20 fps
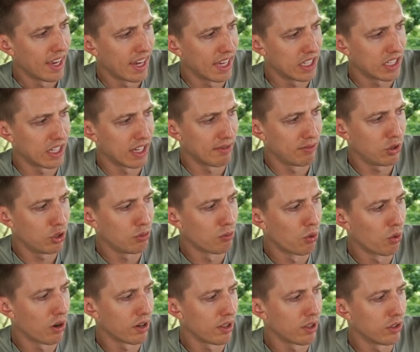I just have two
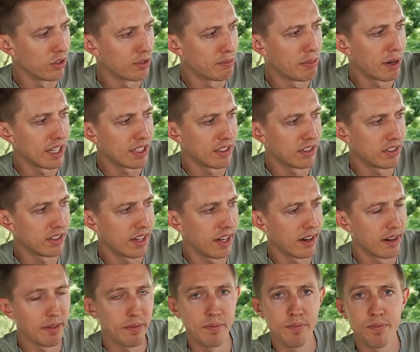more of those buttons
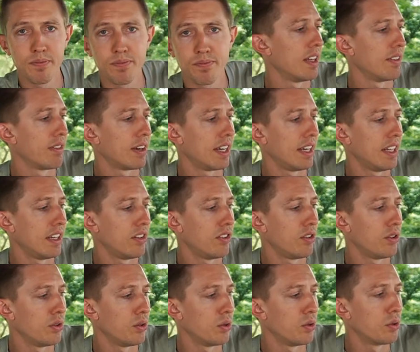here. If I need
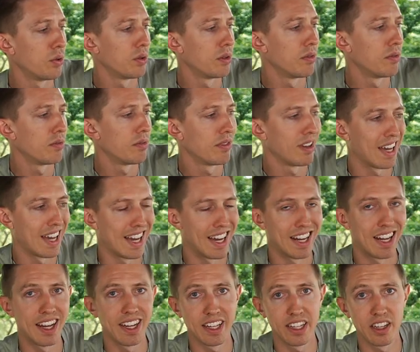to
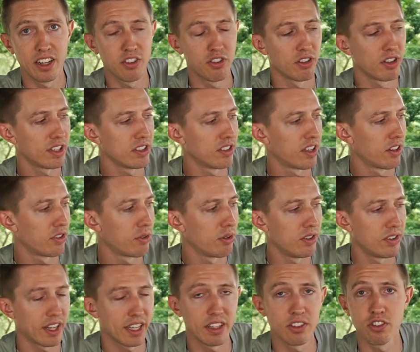add any additional
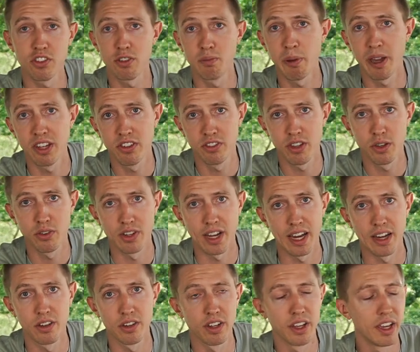accessories, I can just space those
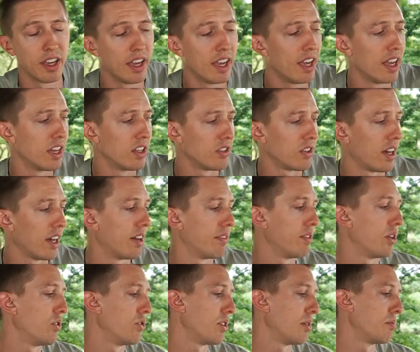out. So I
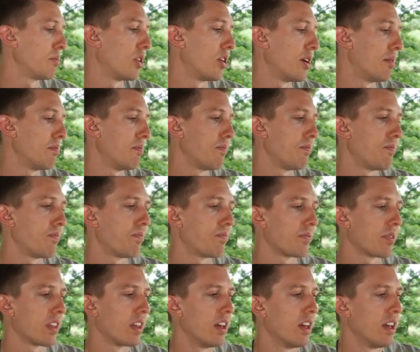have those up top.
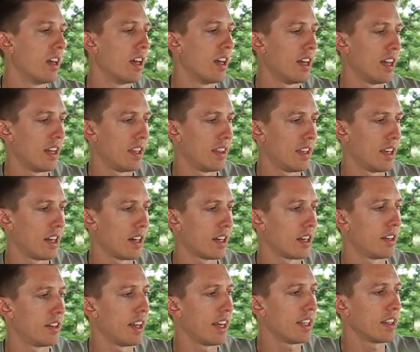And then I'm
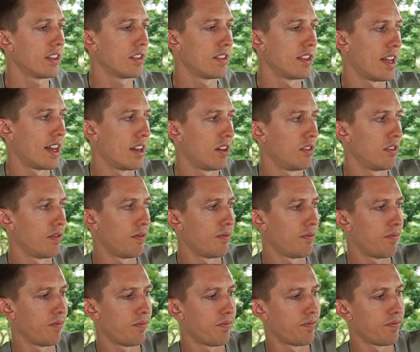going to take this down
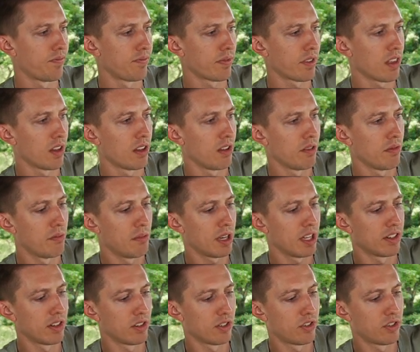
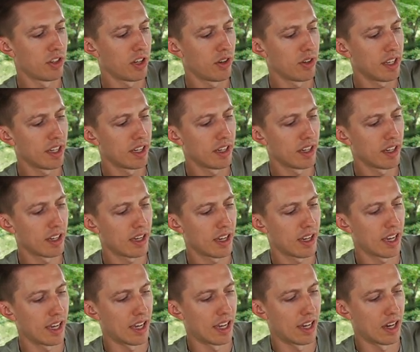because I'll show you
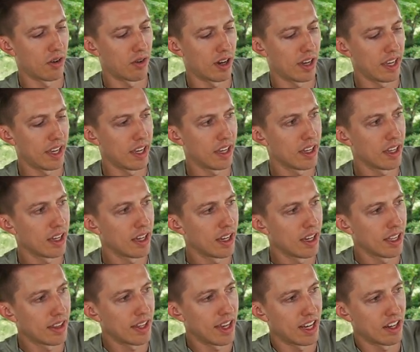how I
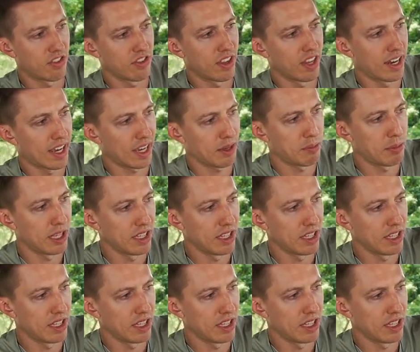attach the neck